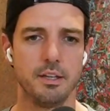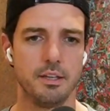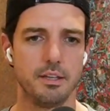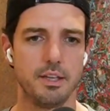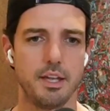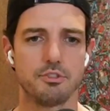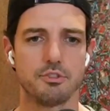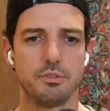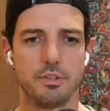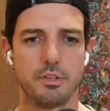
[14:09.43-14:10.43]
gets
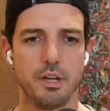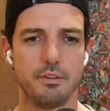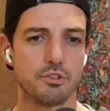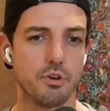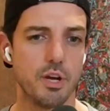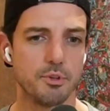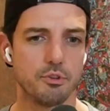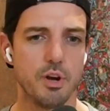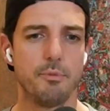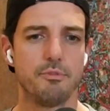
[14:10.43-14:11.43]
kind of scraped or
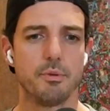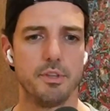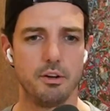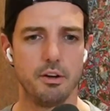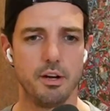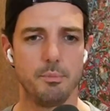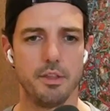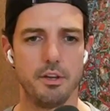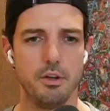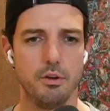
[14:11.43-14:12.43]
grabbed from the internet by
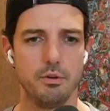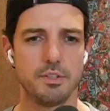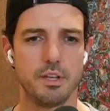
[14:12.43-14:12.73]
the nodes,